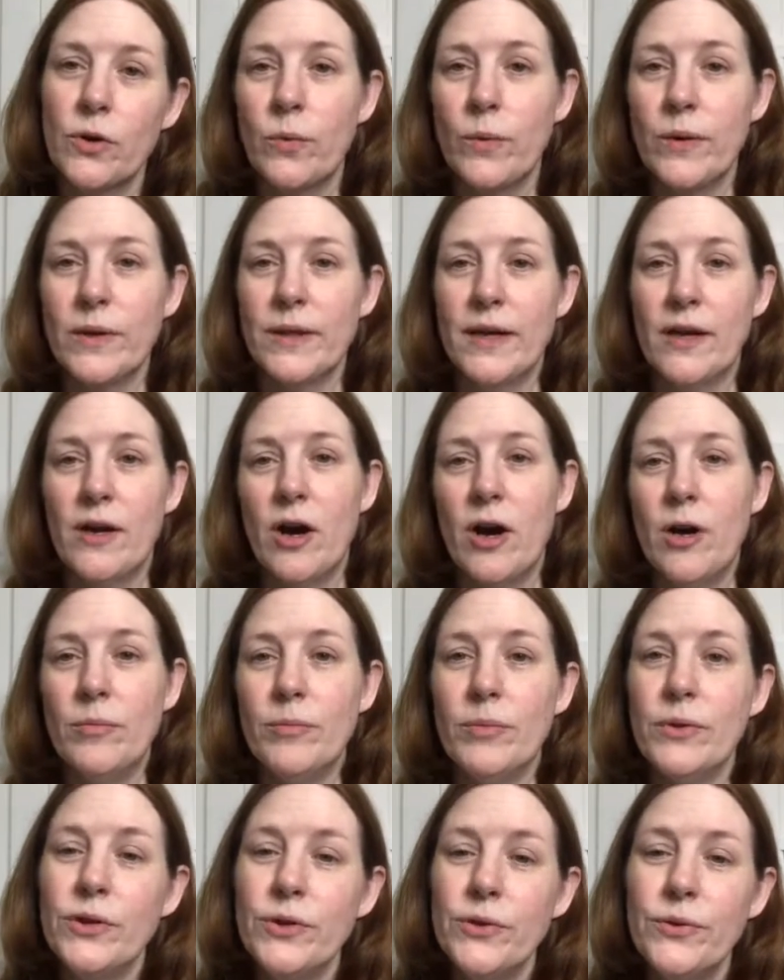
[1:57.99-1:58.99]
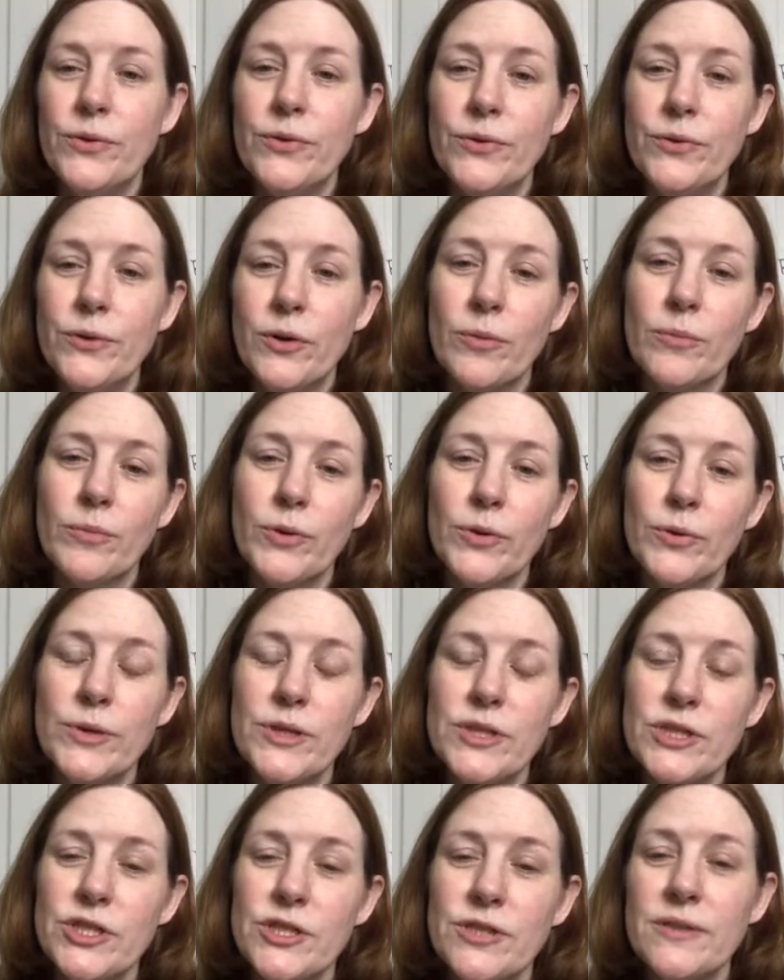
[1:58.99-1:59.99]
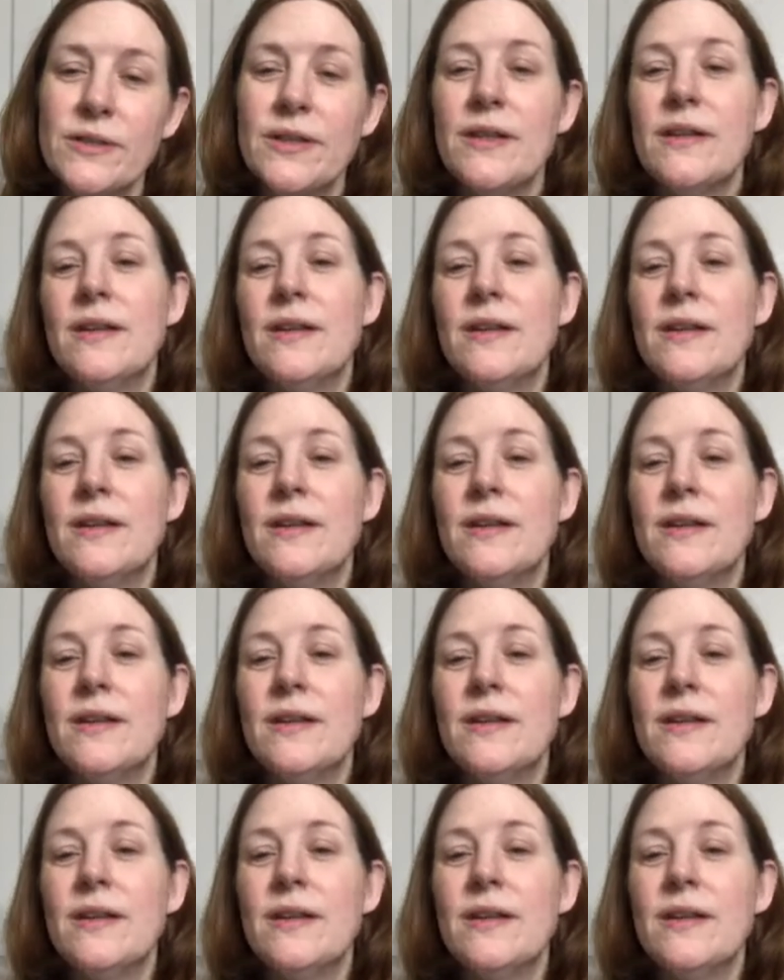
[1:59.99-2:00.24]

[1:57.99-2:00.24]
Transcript: or what they call blue or bluish.